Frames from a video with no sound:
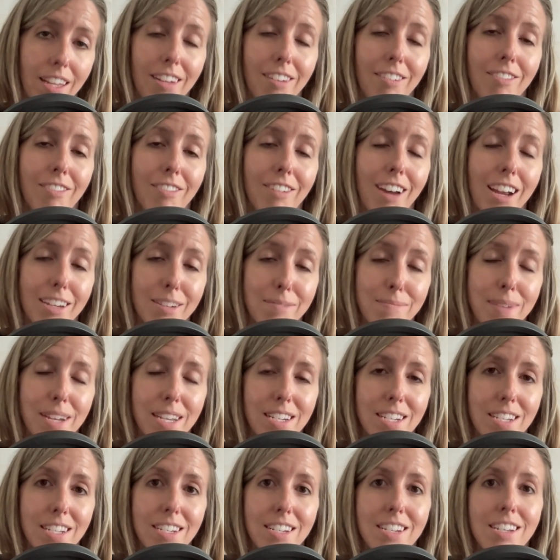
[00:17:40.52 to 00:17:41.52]

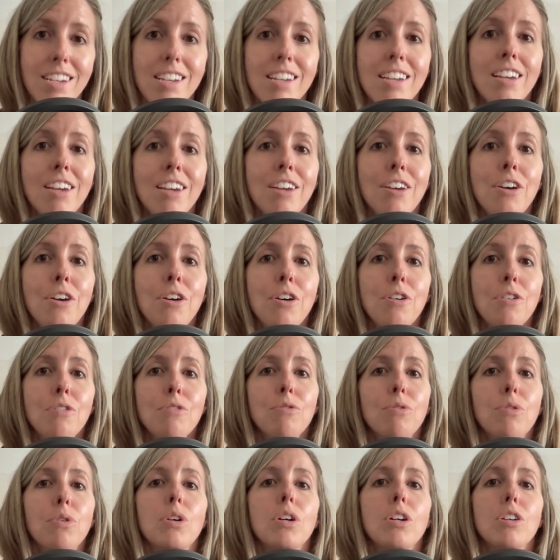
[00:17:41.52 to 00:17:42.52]
recommended
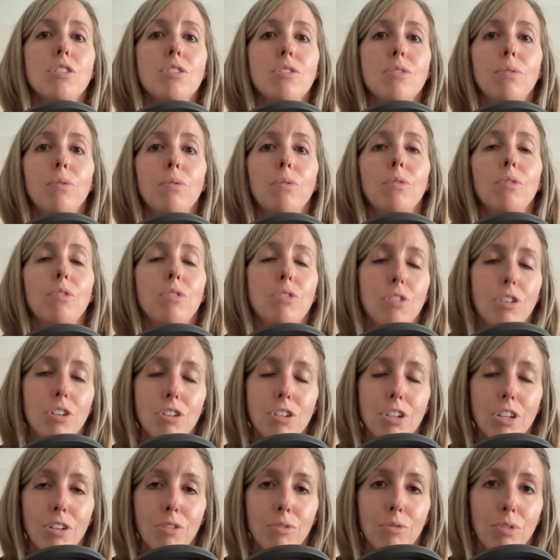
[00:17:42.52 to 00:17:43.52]
for
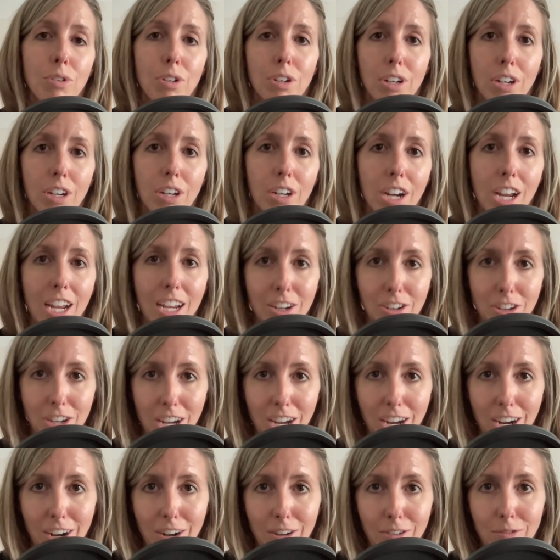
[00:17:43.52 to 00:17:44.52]
searching for a
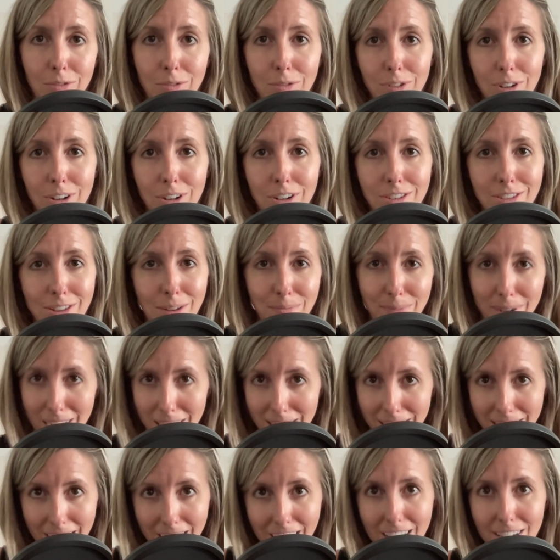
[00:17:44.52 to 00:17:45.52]
chair for
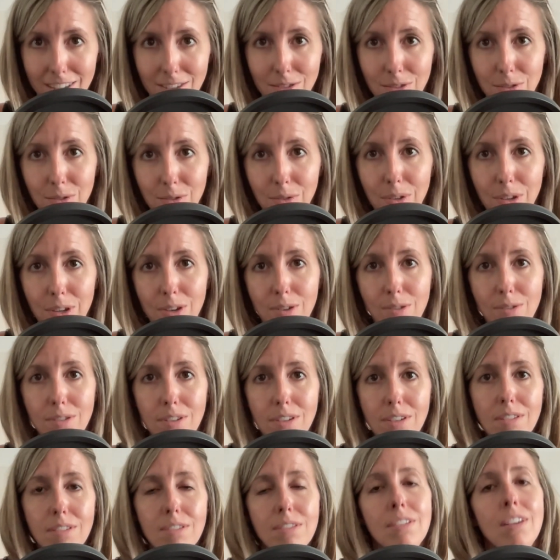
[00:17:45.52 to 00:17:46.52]
somebody that has
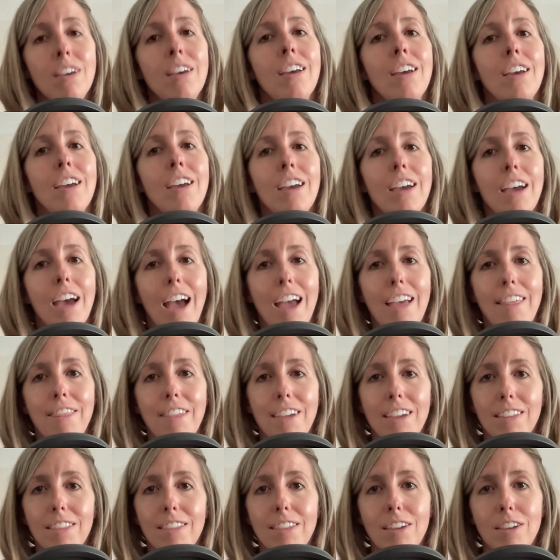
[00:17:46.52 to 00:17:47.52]
scoliosis, I
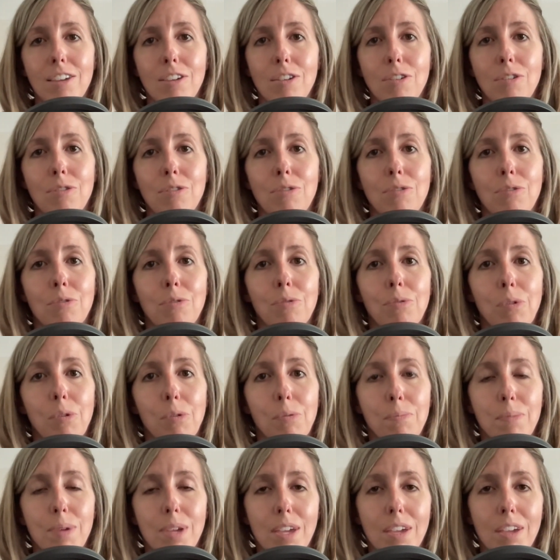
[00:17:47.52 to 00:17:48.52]
think that you
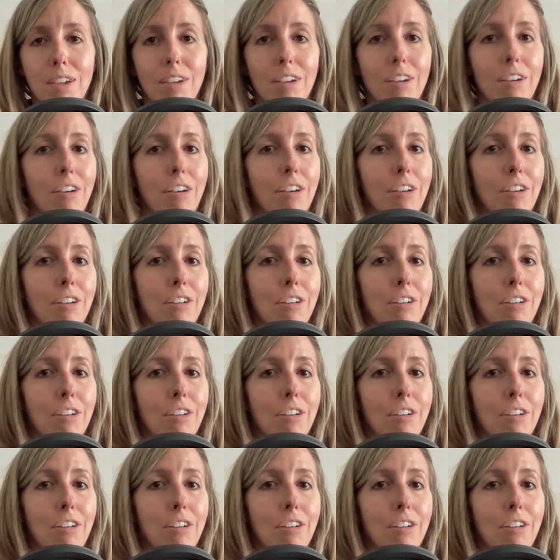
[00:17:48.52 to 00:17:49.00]
will be